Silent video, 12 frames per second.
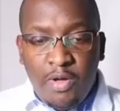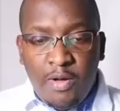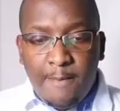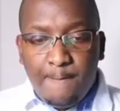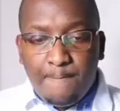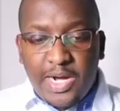
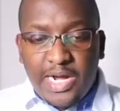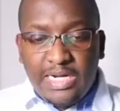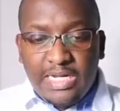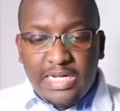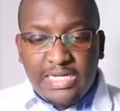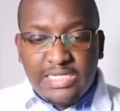mine
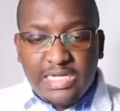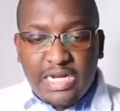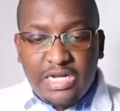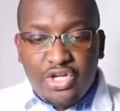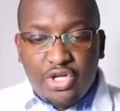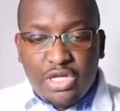is an
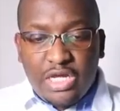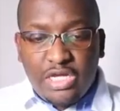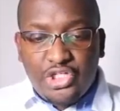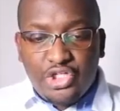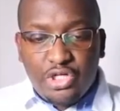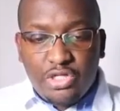
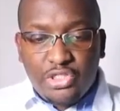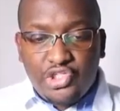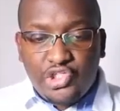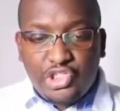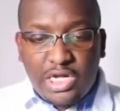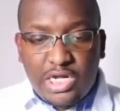educational
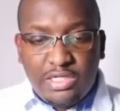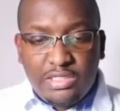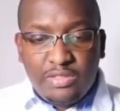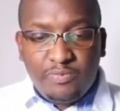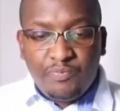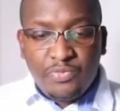channel.